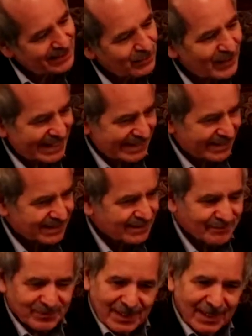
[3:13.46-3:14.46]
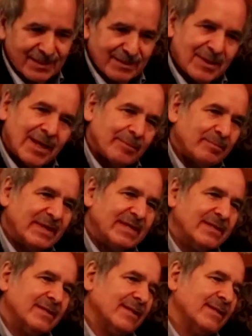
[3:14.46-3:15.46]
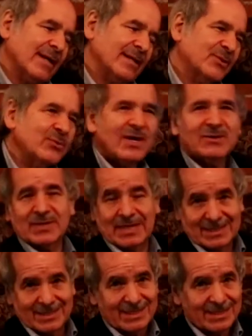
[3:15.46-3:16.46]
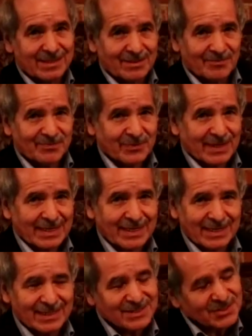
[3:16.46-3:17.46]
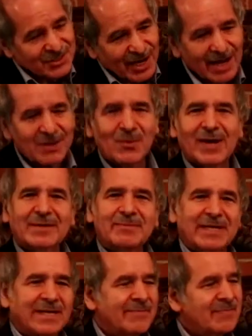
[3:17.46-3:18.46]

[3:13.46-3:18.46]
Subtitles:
wines. And being 2018, it's a young wine, but